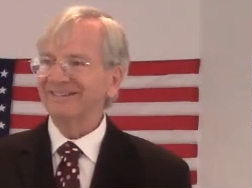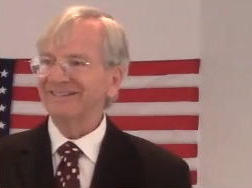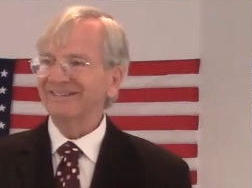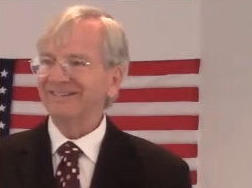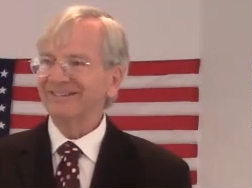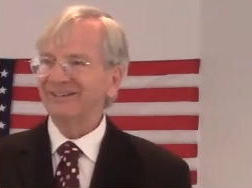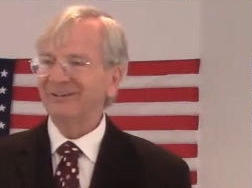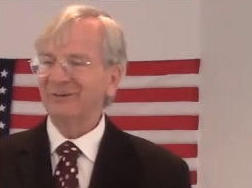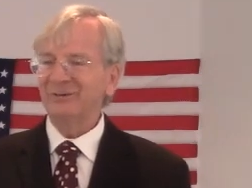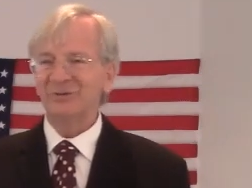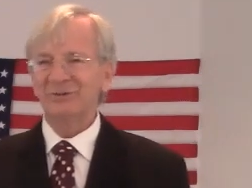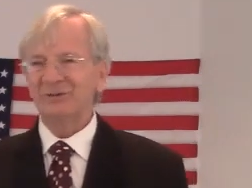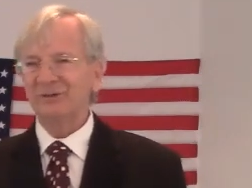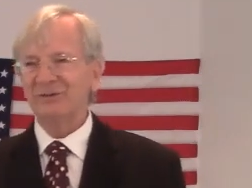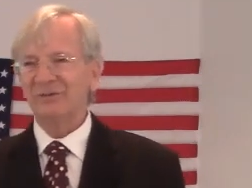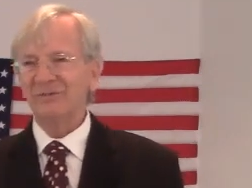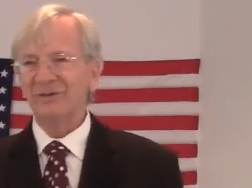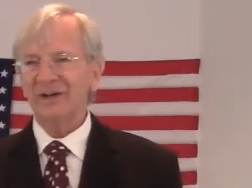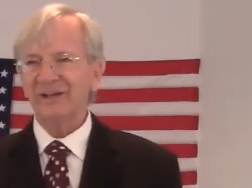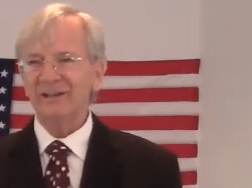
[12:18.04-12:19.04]
Who's going to
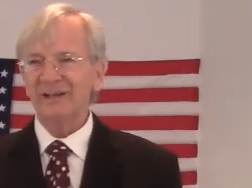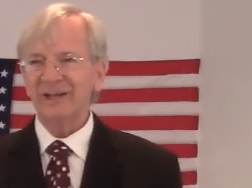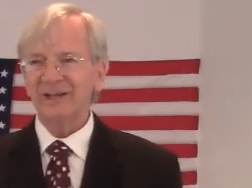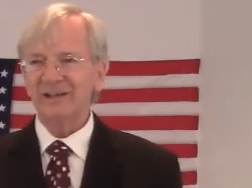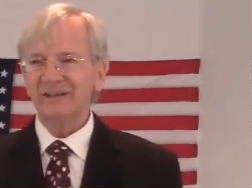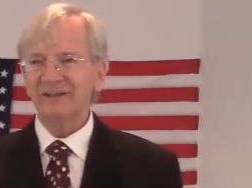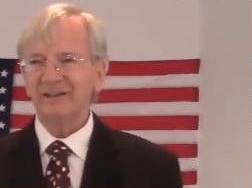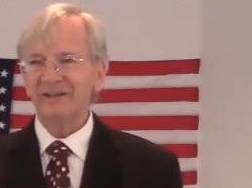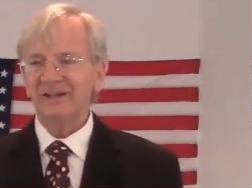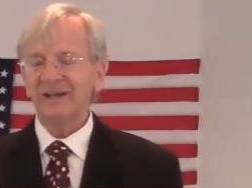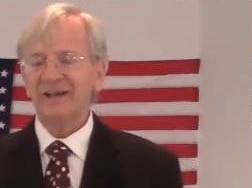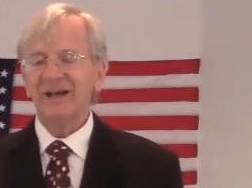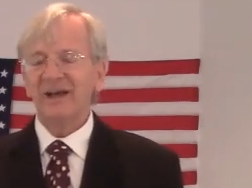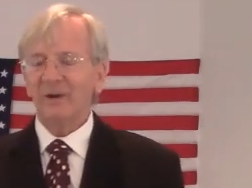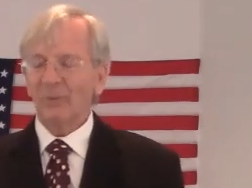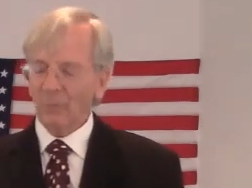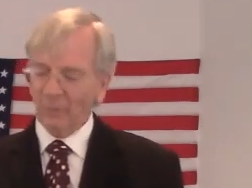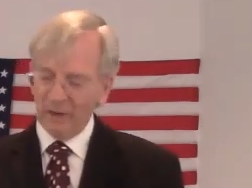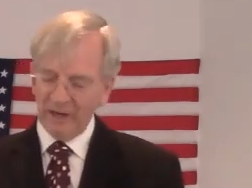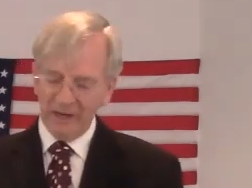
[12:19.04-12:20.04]
define
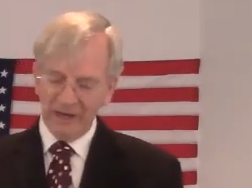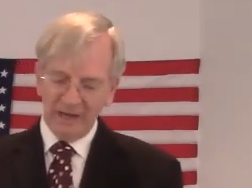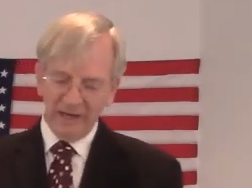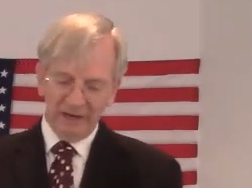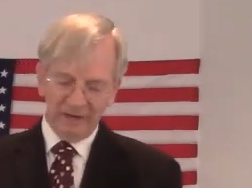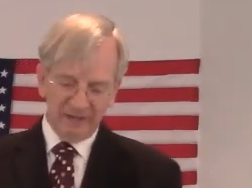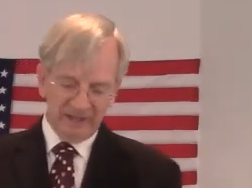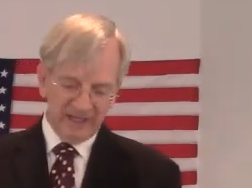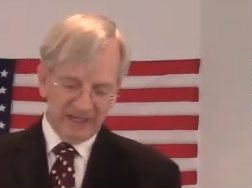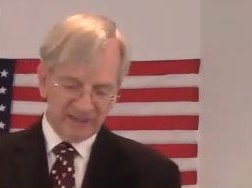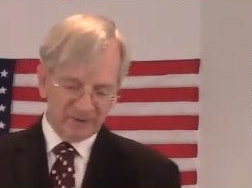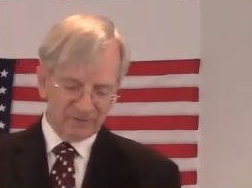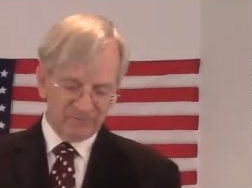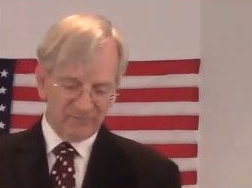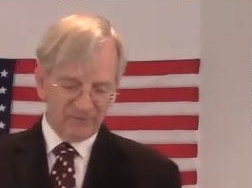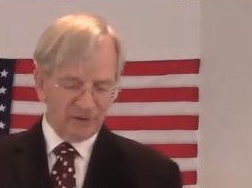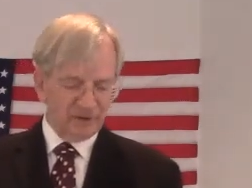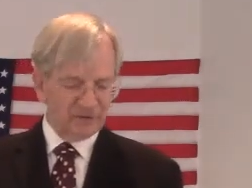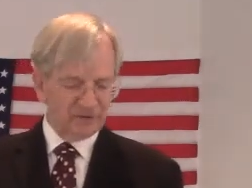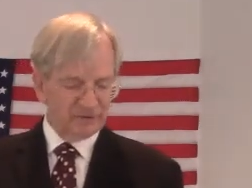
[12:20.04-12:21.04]
that? Well, he had some
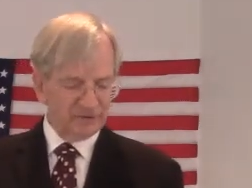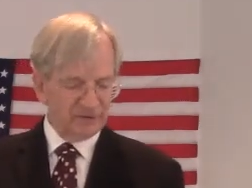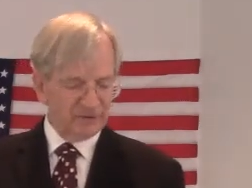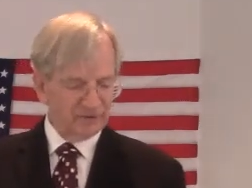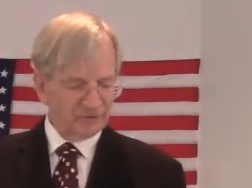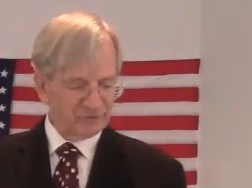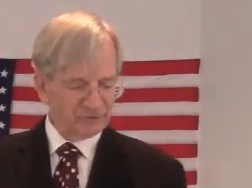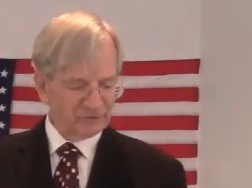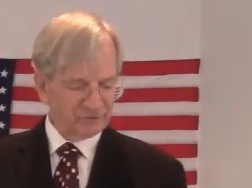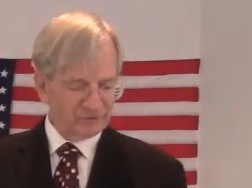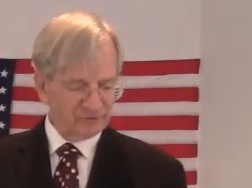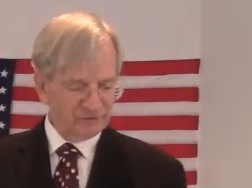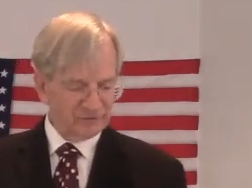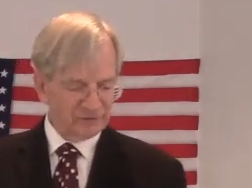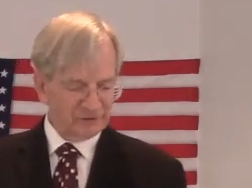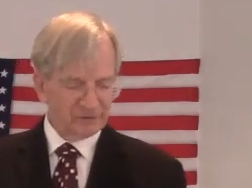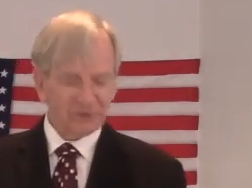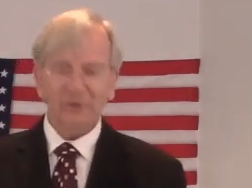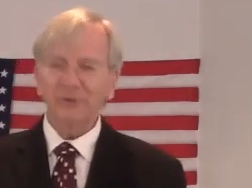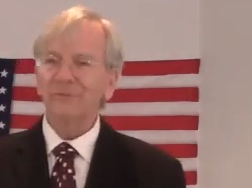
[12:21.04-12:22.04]
volunteers.
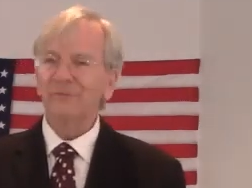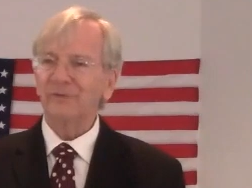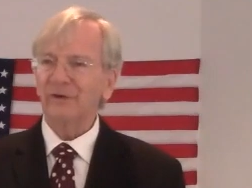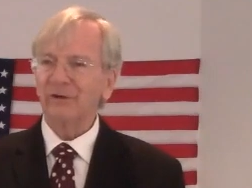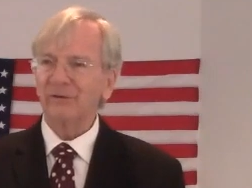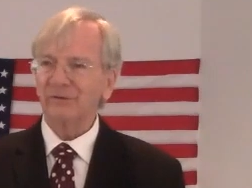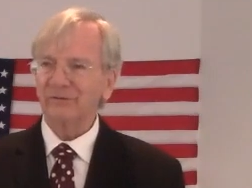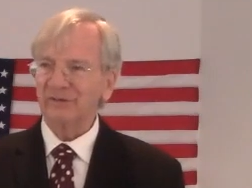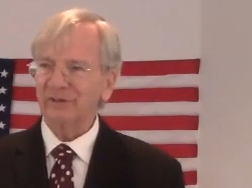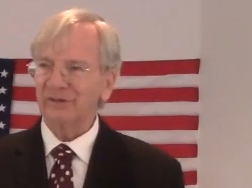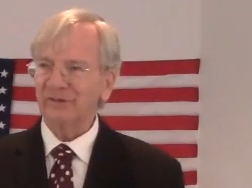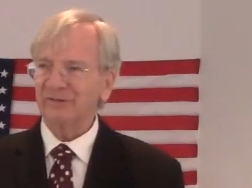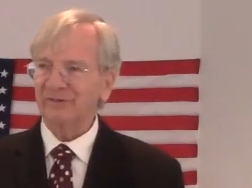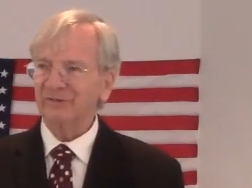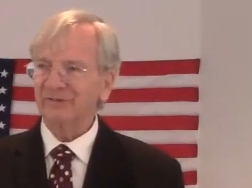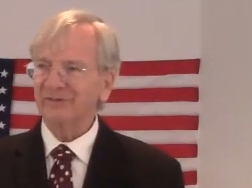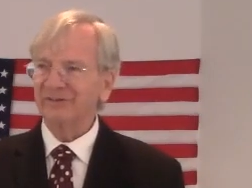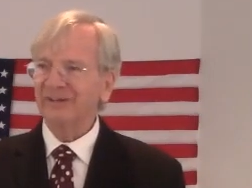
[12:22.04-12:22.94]
They're called Pharisees.